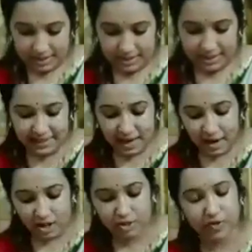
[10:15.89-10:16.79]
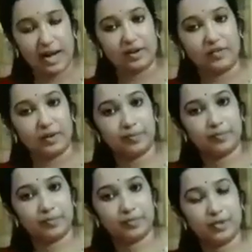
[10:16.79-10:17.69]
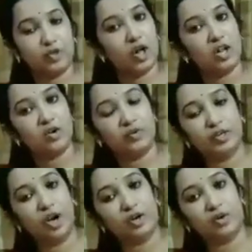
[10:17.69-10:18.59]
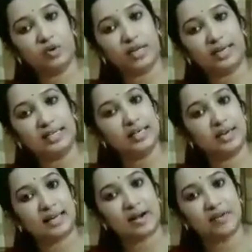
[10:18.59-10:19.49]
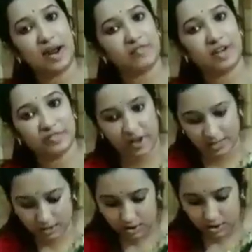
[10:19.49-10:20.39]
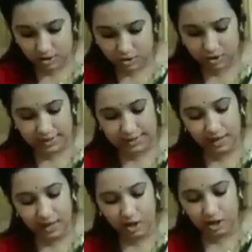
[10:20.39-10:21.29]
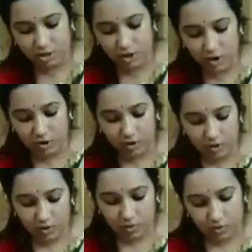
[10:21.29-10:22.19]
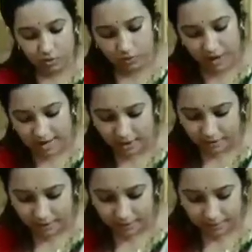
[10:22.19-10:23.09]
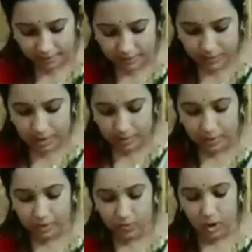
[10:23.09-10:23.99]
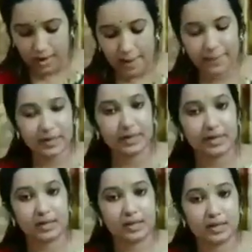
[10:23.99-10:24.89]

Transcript: The deer also ran away. You all, you all know that deer can run very fast. So the deer also ran away. But what happened?